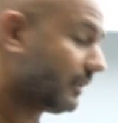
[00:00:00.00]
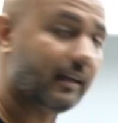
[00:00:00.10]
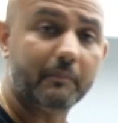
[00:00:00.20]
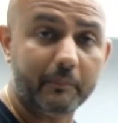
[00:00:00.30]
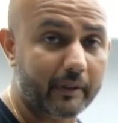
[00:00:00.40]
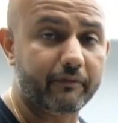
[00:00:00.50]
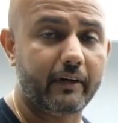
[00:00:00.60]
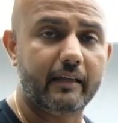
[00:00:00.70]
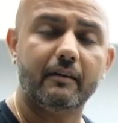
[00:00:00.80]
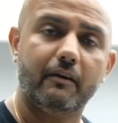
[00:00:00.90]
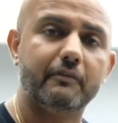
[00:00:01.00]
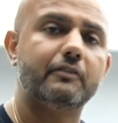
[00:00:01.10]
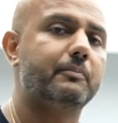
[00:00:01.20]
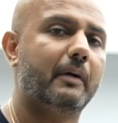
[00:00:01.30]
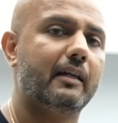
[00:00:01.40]
I'm a big fan of the
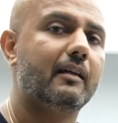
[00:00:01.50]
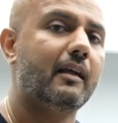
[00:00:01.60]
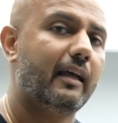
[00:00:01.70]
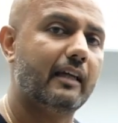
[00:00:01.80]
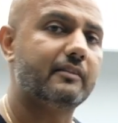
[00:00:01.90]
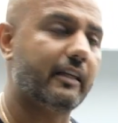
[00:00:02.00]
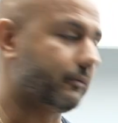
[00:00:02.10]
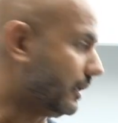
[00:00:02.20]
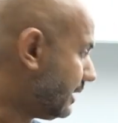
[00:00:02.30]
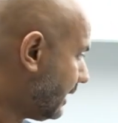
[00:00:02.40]
Smart #1.